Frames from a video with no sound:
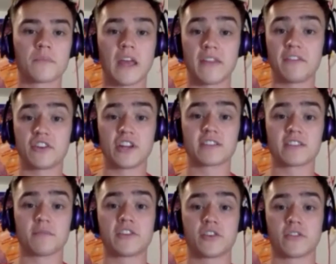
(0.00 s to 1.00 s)
and they have a chance of
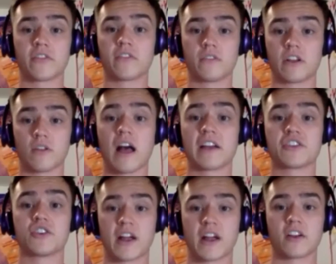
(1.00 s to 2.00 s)
matching their last
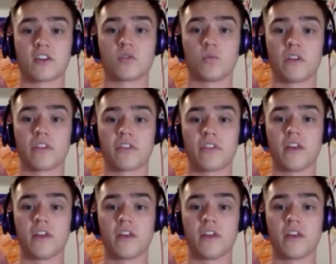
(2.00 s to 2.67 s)
year's record with